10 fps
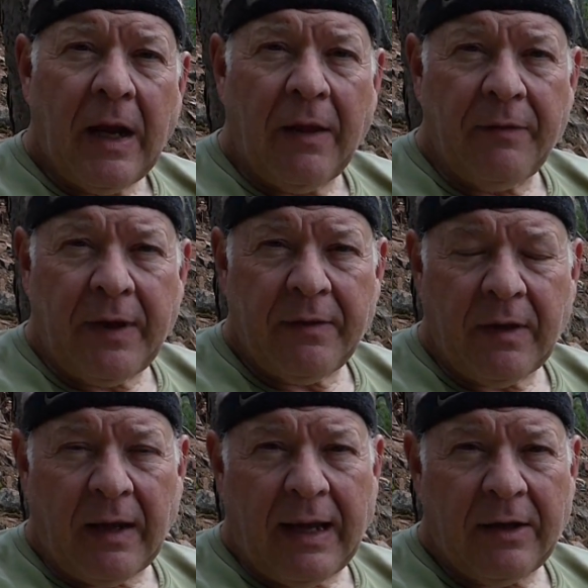and then
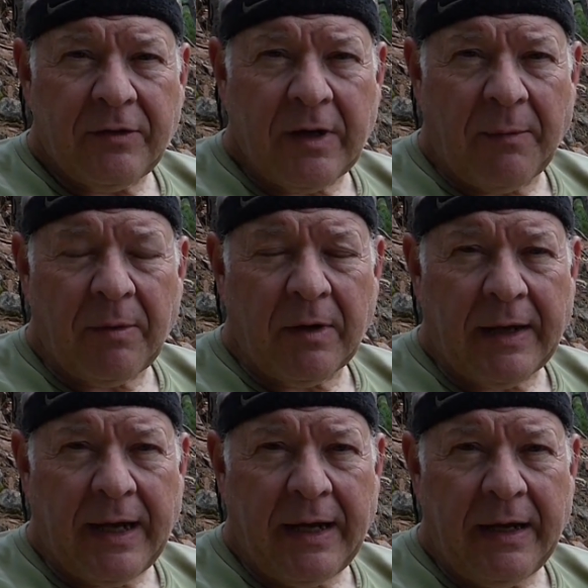the last couple of
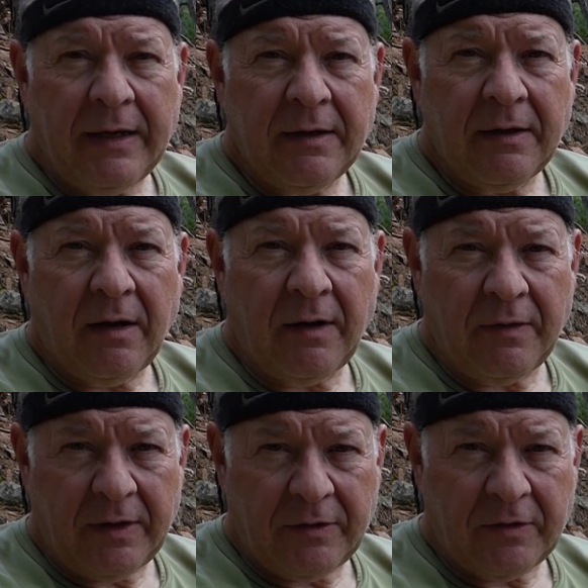K on
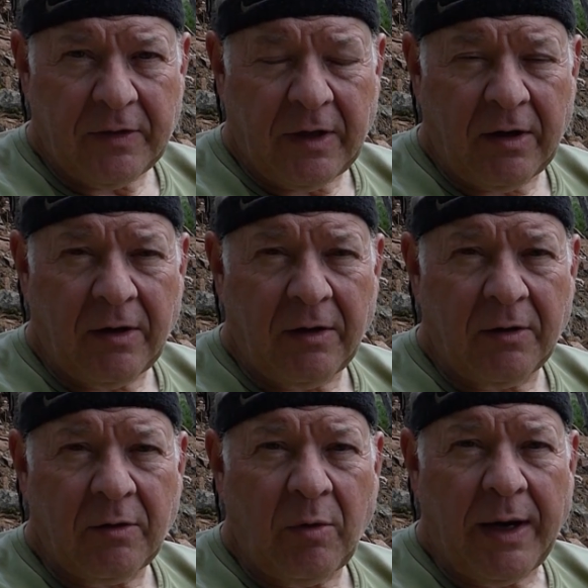this are
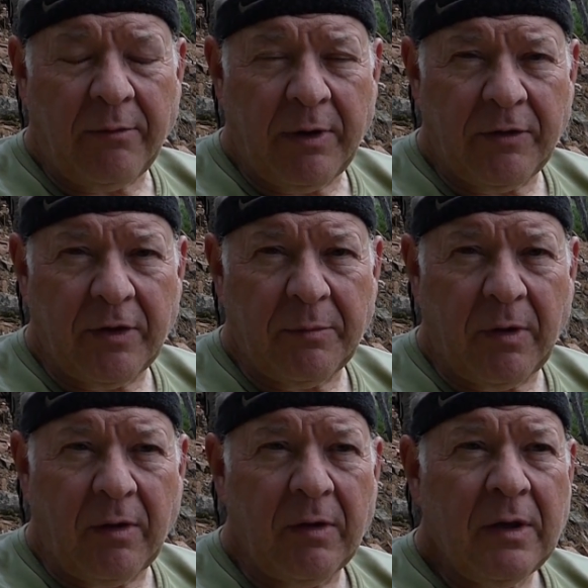quite
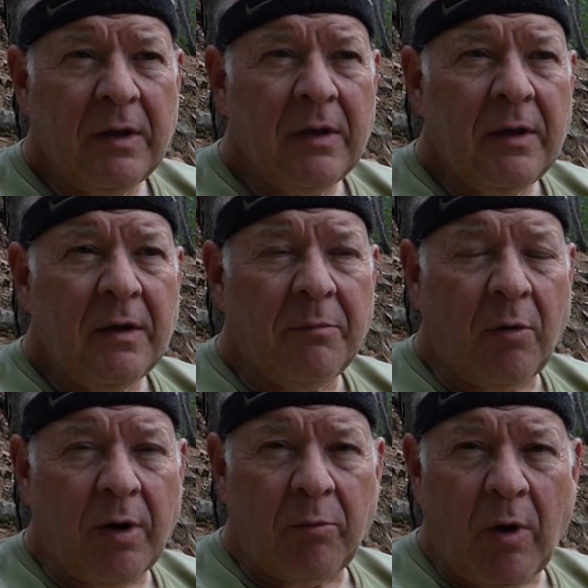reasonable,
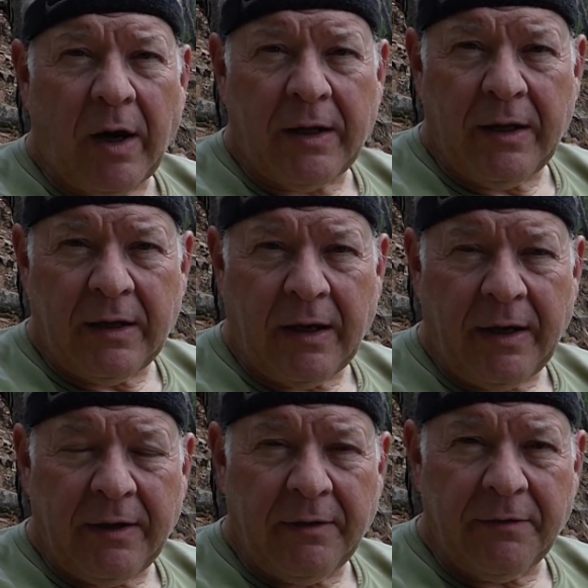boardwalky
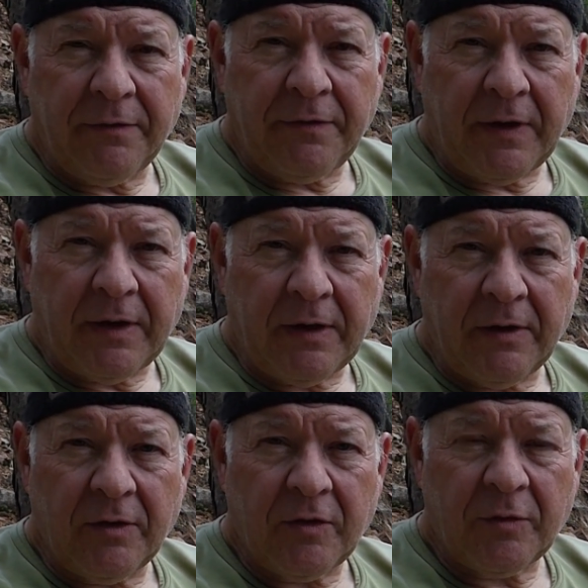kind
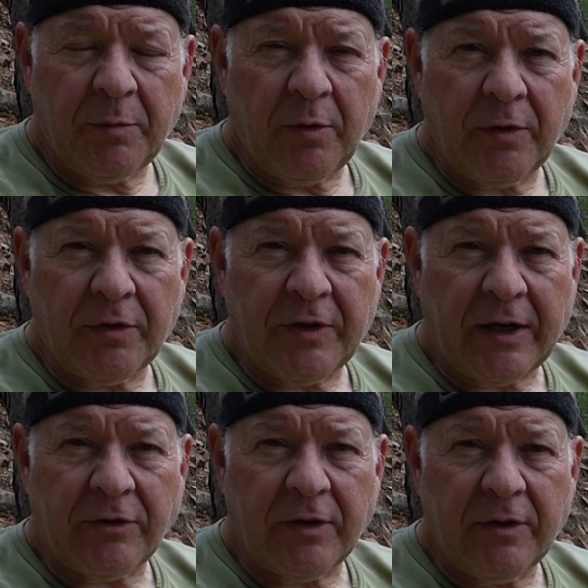of smoother
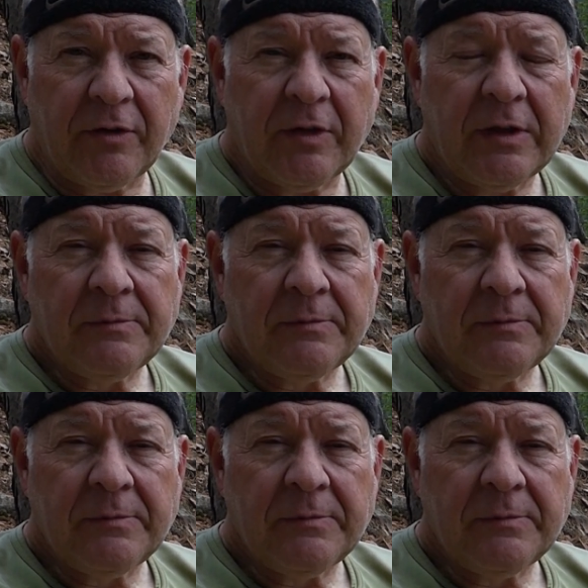sections,